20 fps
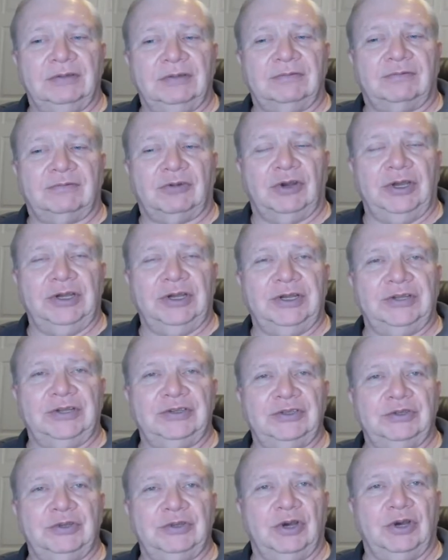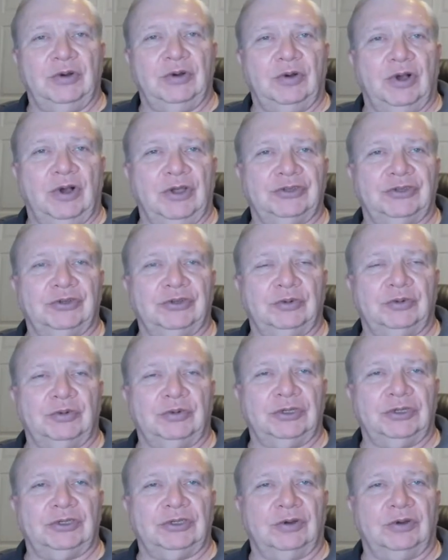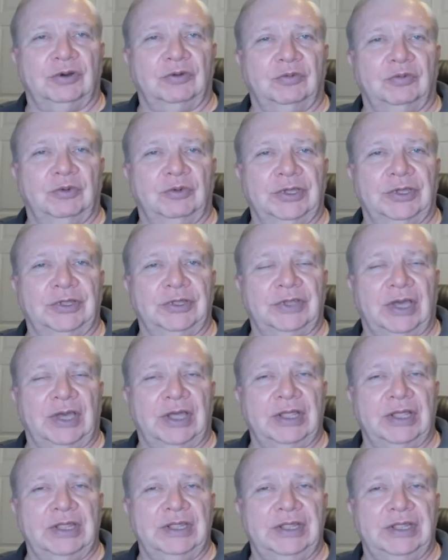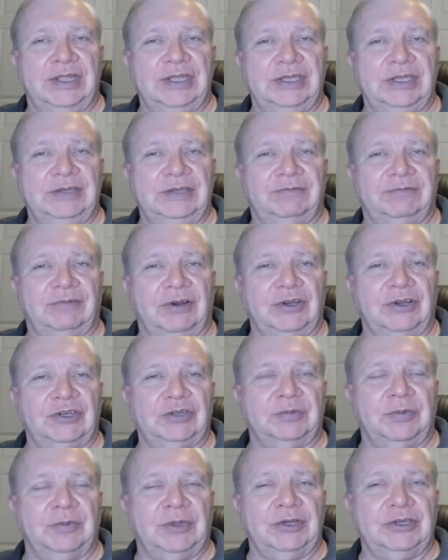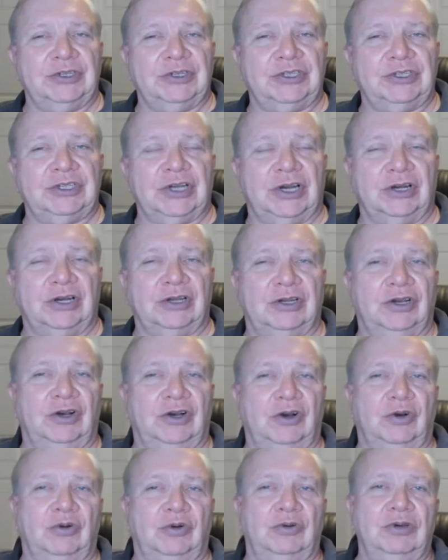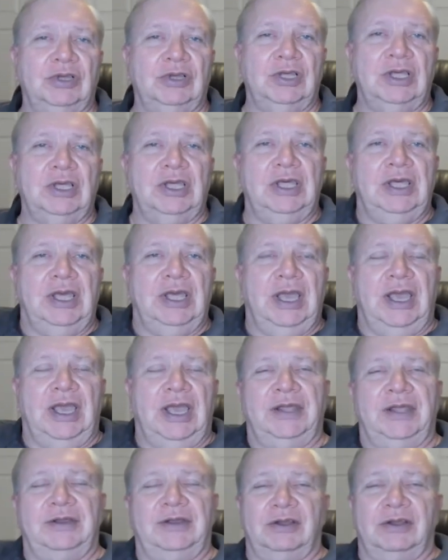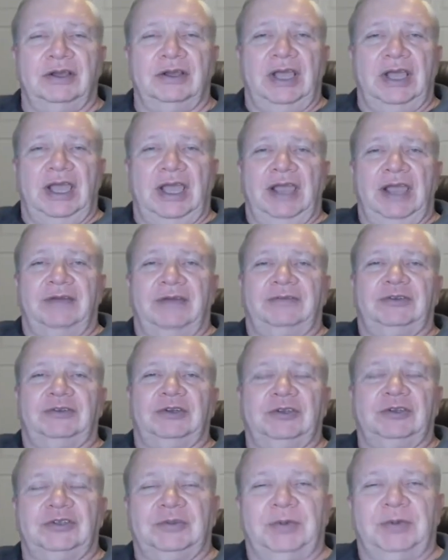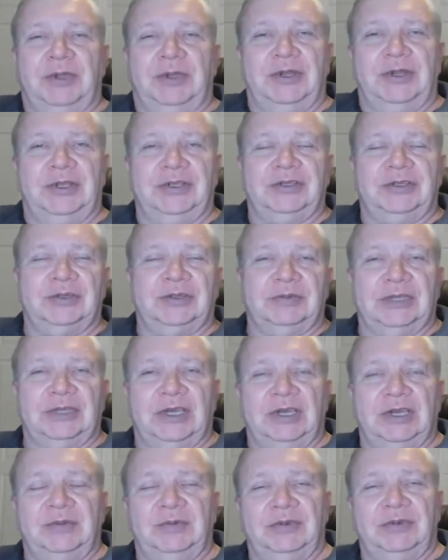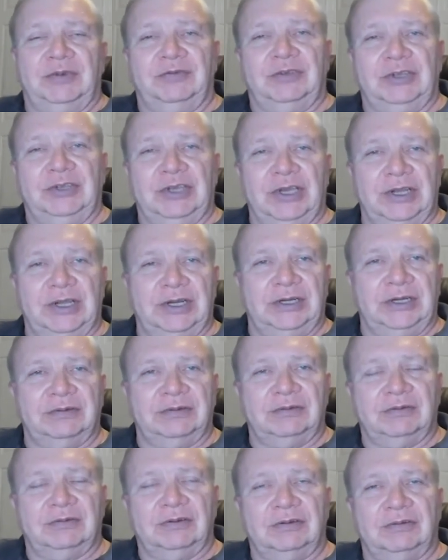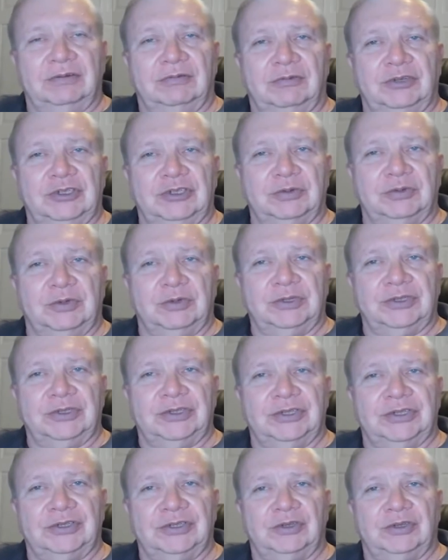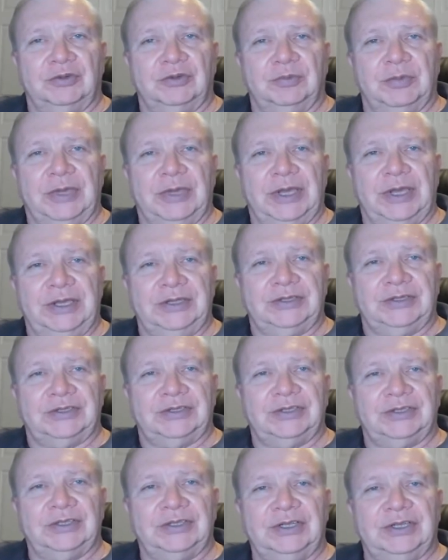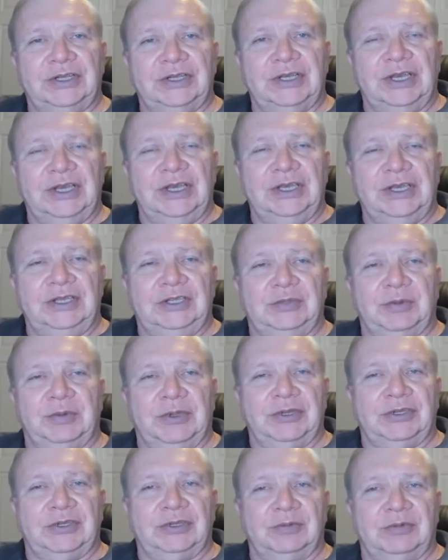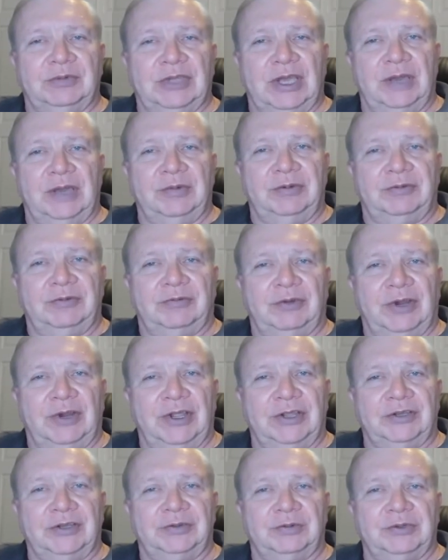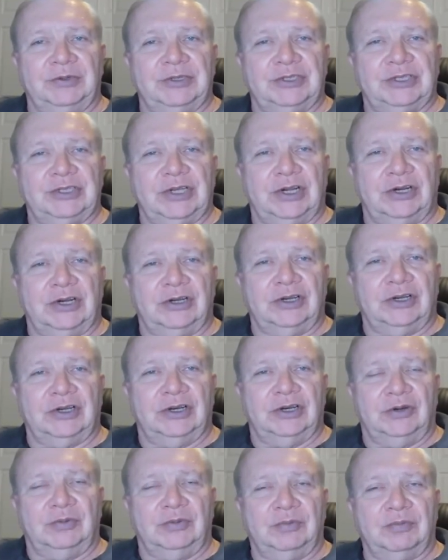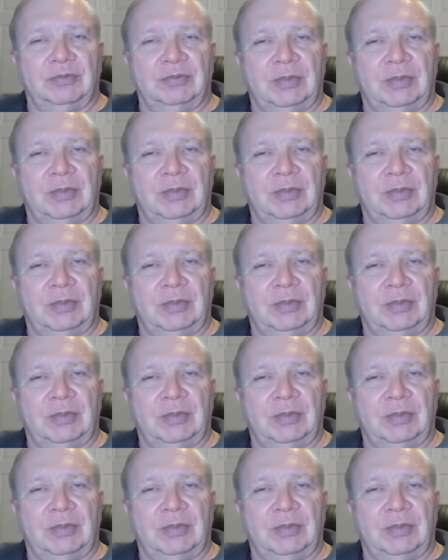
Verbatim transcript: Freud, as you know, also worked with the Frenchman Charcot, and after spending some time in Vienna, which was his home base, he spent some time in France with Charcot.